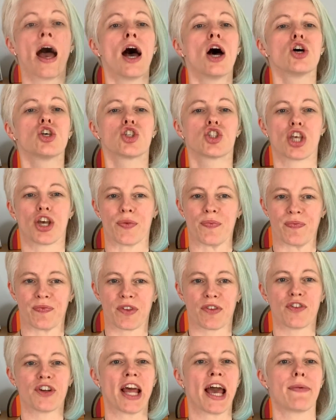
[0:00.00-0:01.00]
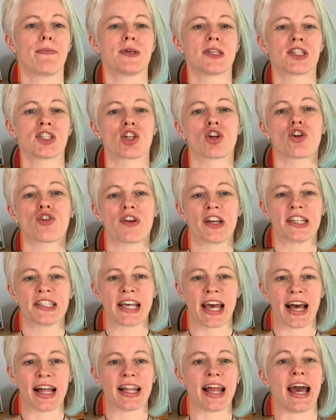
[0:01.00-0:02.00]
So, for an epistolary
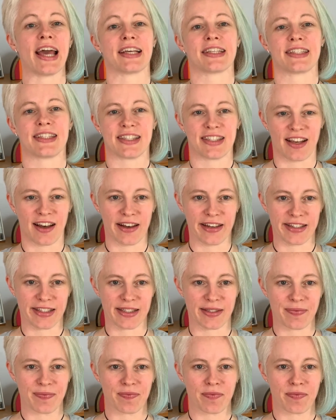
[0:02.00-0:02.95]
tale exercise,